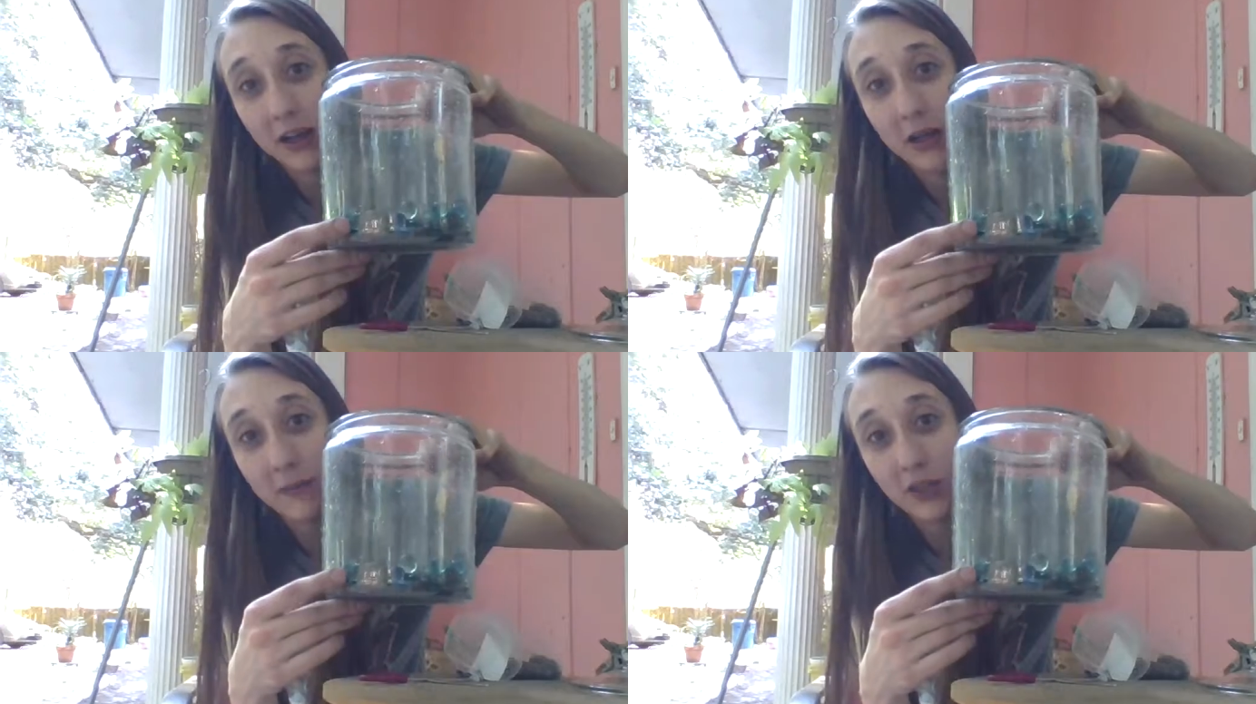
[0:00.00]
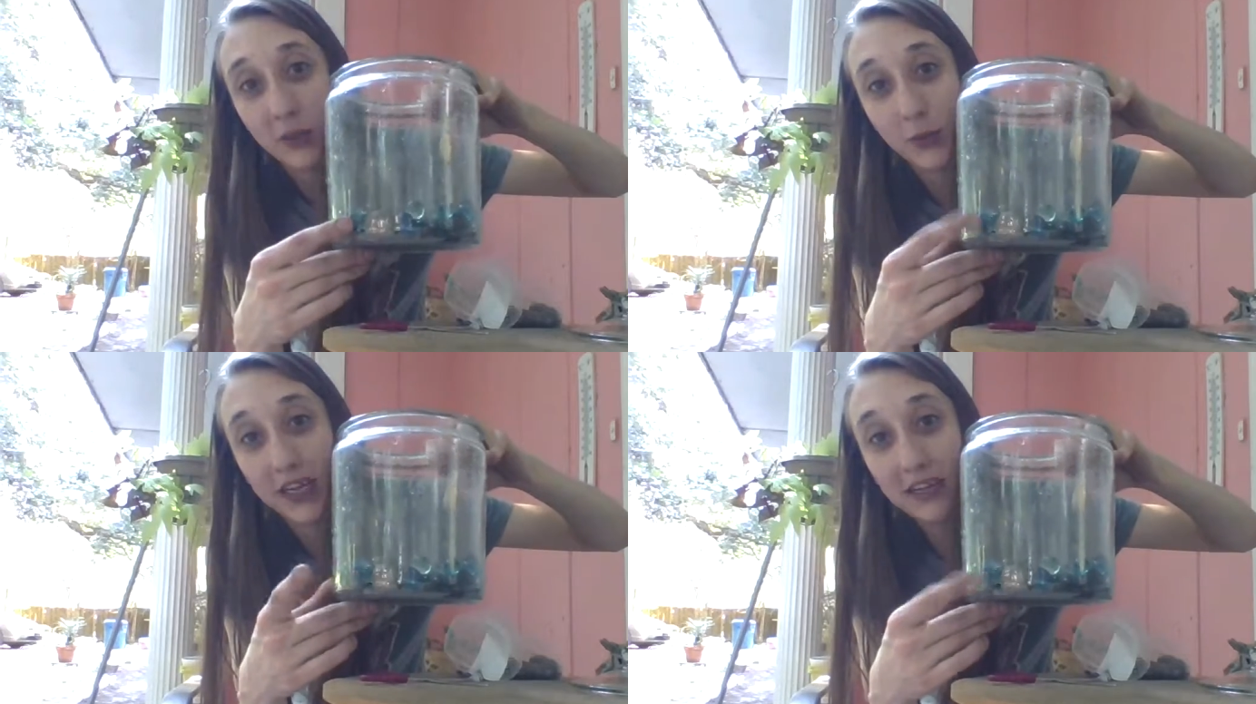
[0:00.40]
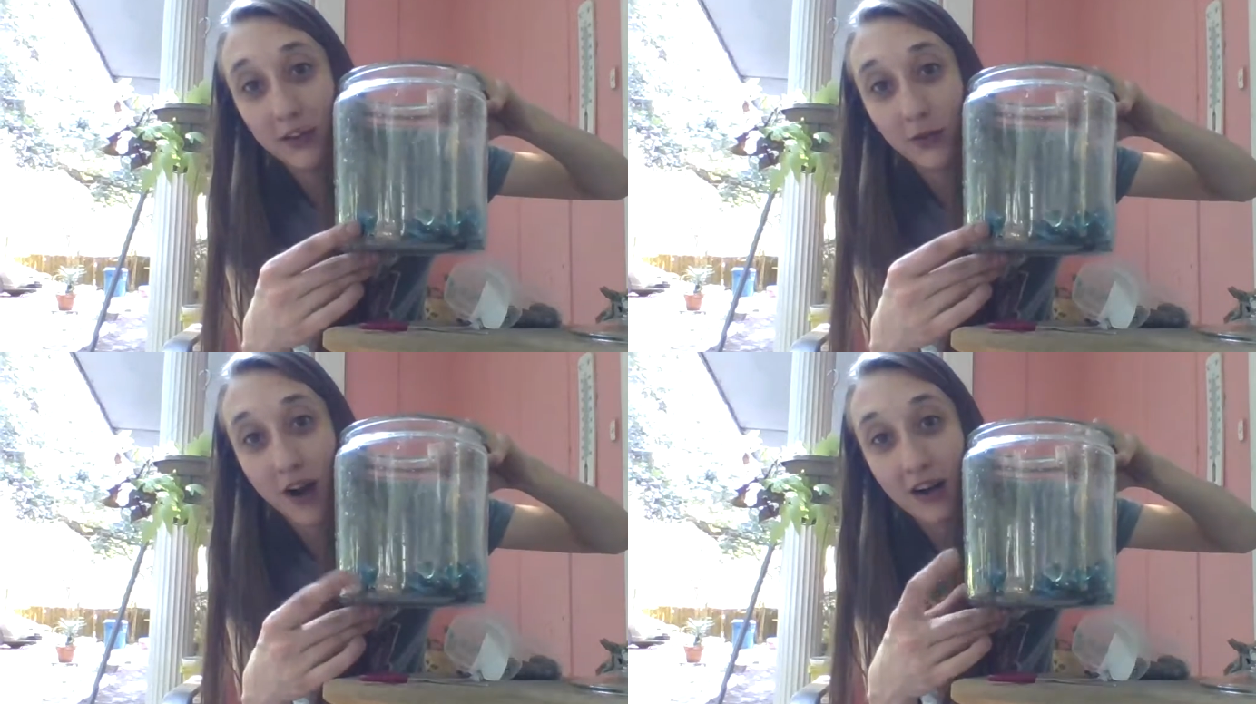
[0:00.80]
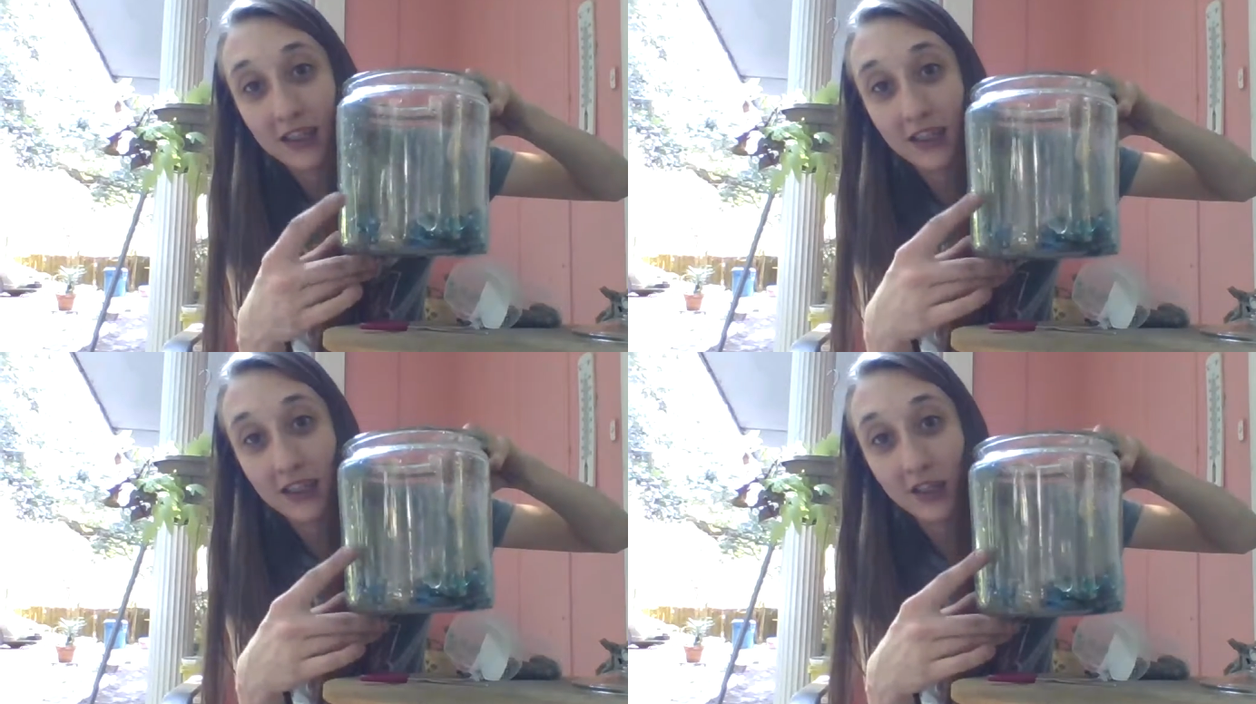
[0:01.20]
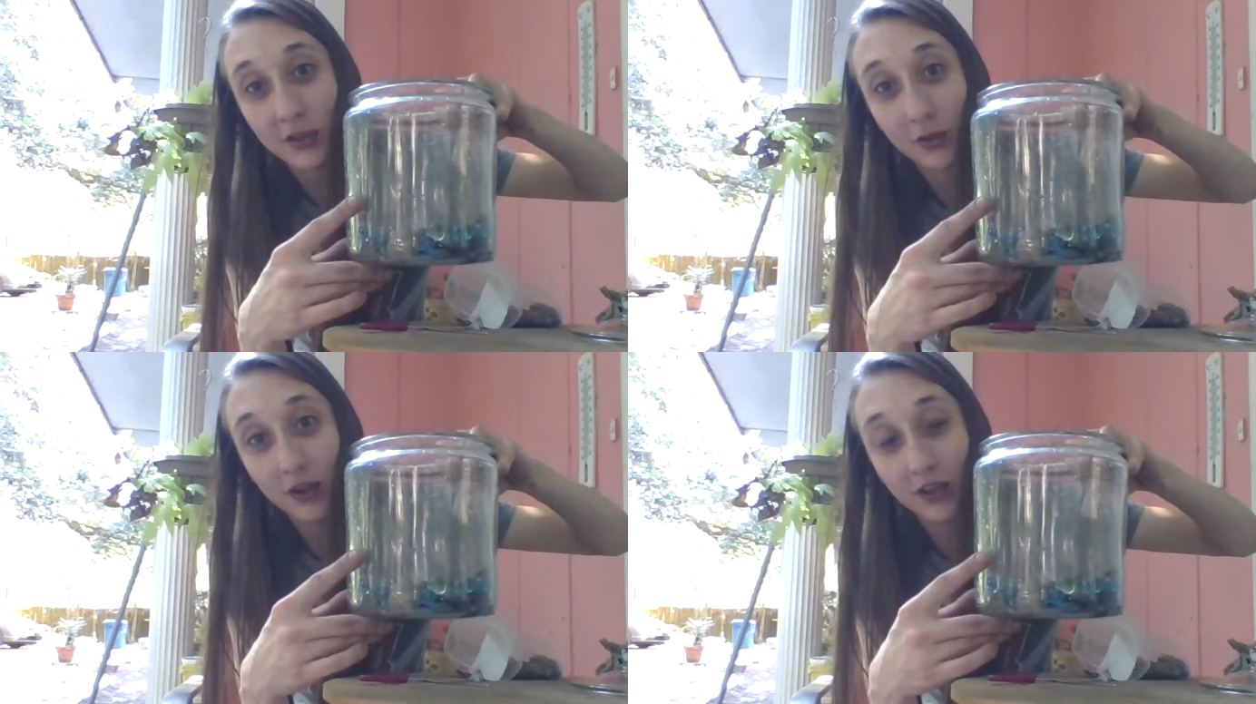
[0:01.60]
in between the rocks and the
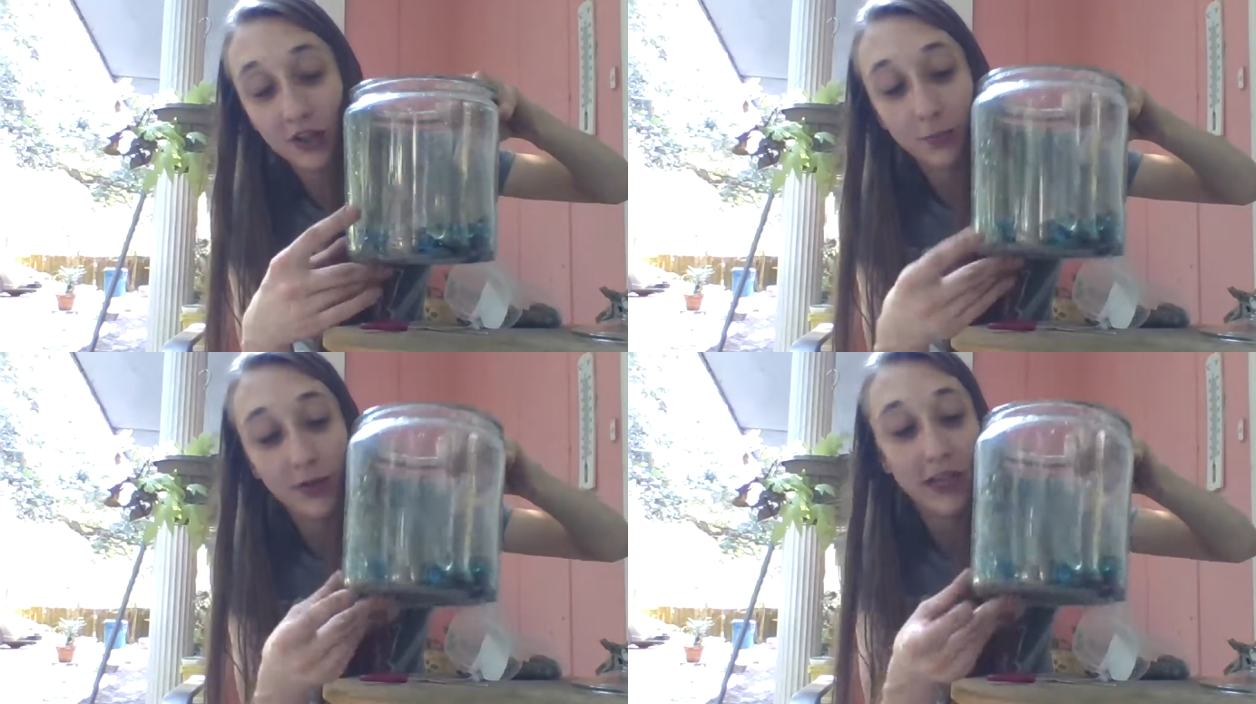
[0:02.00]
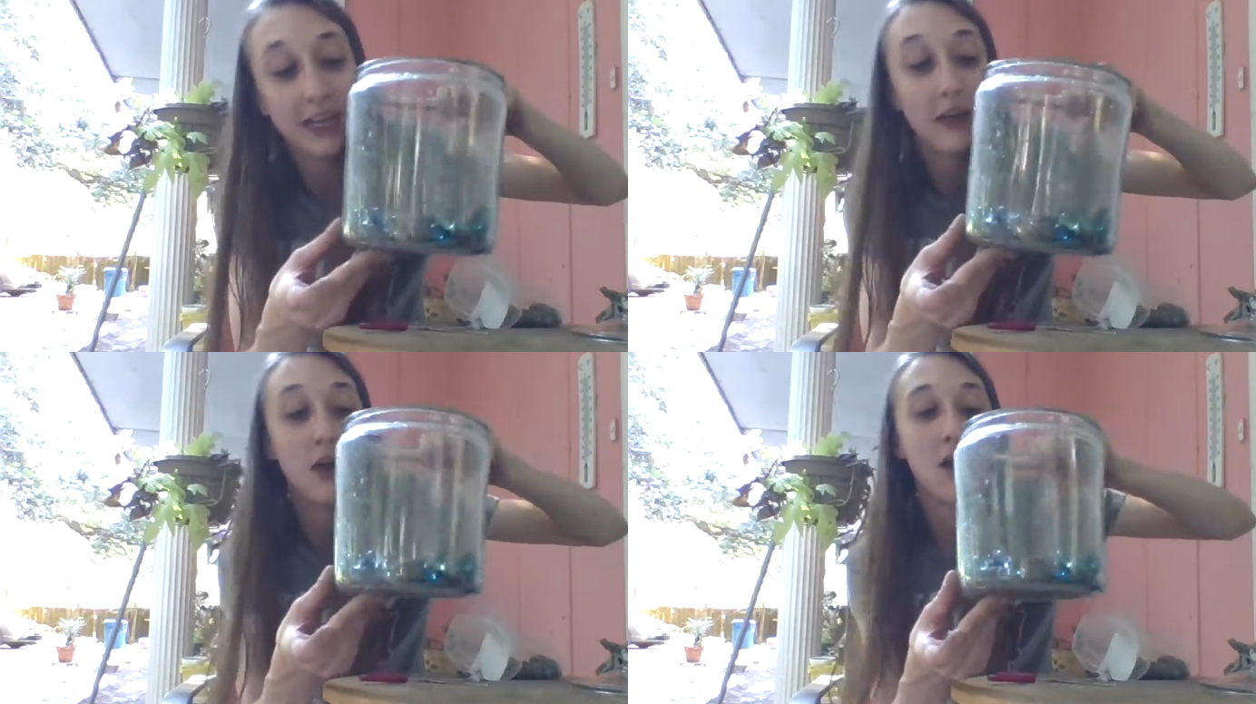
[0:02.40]
soil that you put in.